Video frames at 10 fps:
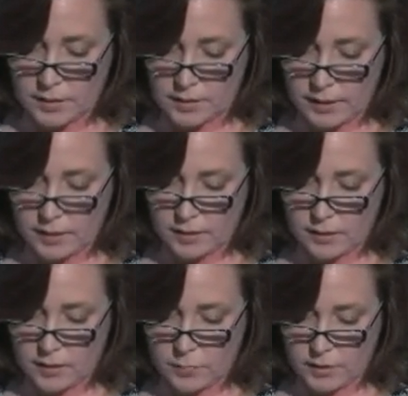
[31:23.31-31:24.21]
citing an
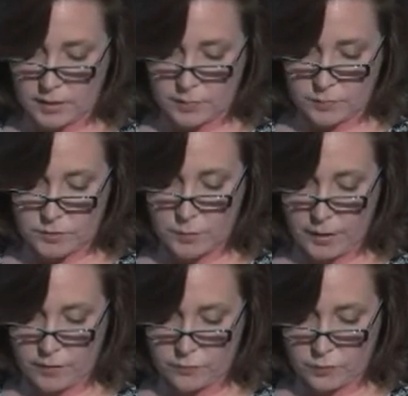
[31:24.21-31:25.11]
inability to
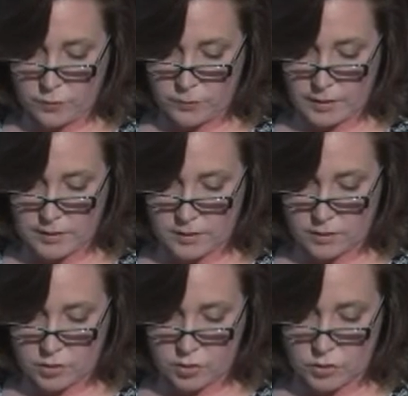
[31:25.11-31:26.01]
pay for the rest of the
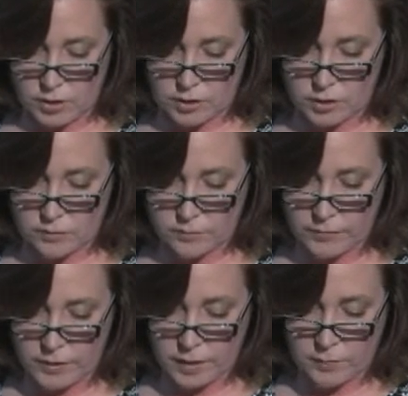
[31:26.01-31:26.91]
construction.
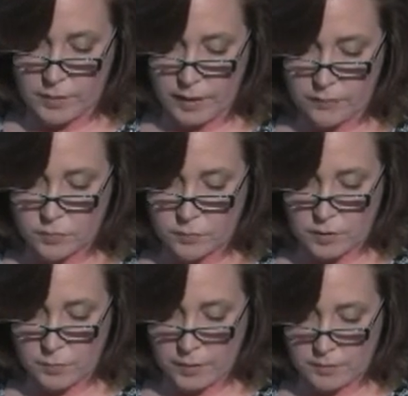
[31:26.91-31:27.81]
But after
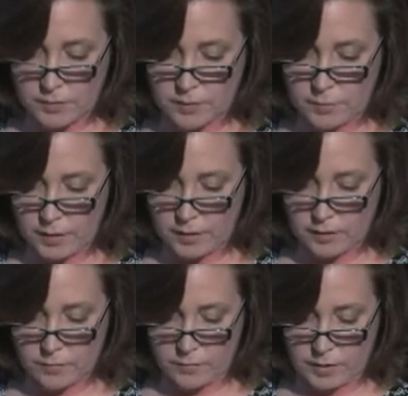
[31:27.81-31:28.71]
much public
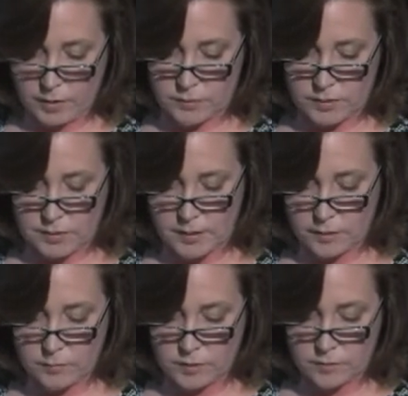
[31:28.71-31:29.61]
debate, the money was
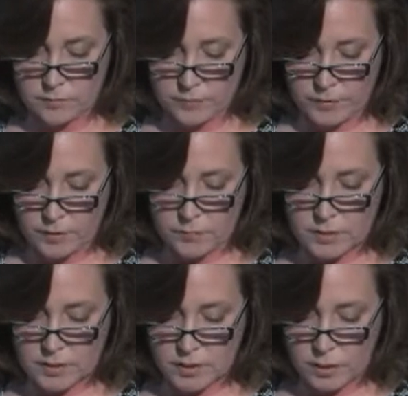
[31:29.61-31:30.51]
accepted.
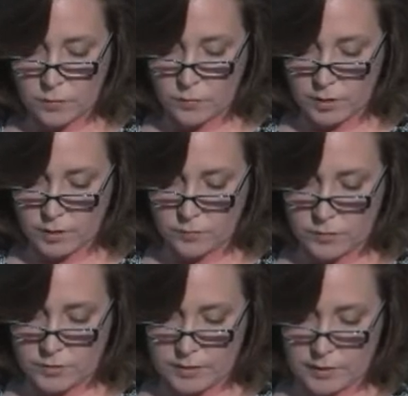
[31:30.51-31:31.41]
Missus Sloane wanted the
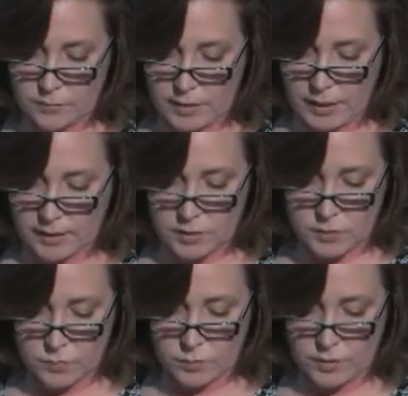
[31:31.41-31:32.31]
museum to act
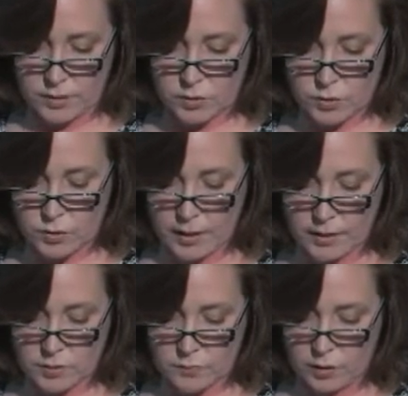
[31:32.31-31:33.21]
as more than a
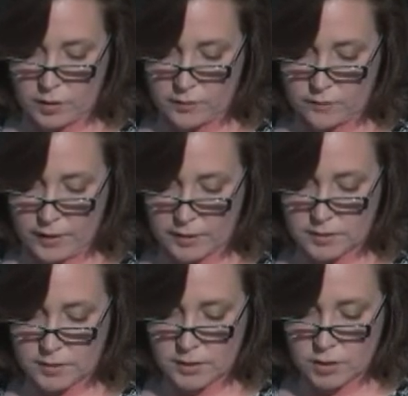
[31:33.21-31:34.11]
storehouse for
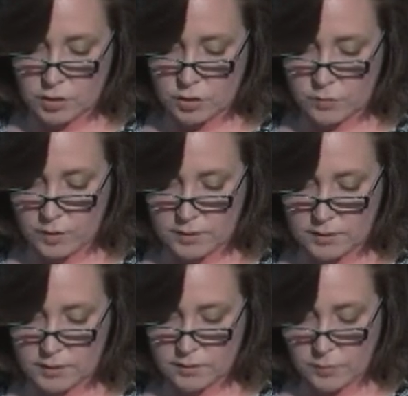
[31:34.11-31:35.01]
artifacts. She
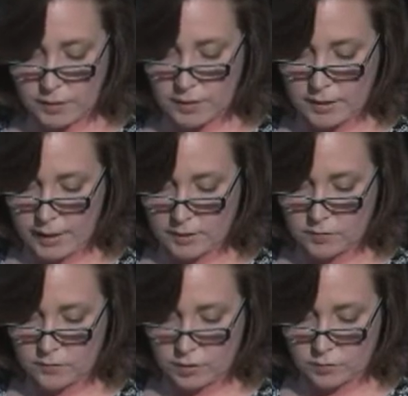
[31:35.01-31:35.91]
wanted it to be an
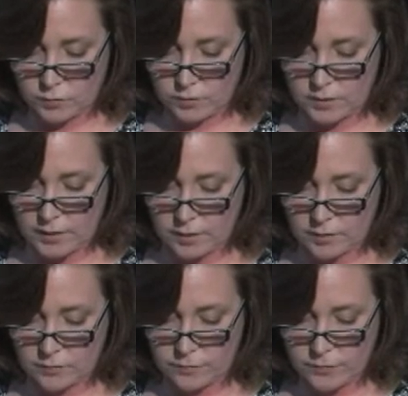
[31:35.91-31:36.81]
active cultural
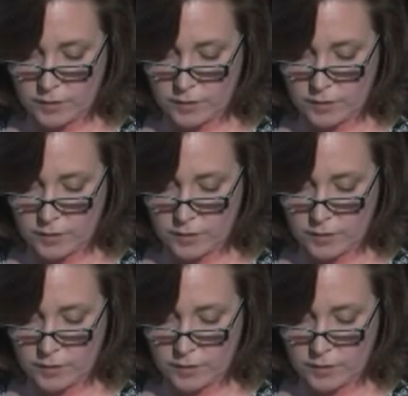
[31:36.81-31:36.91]
center.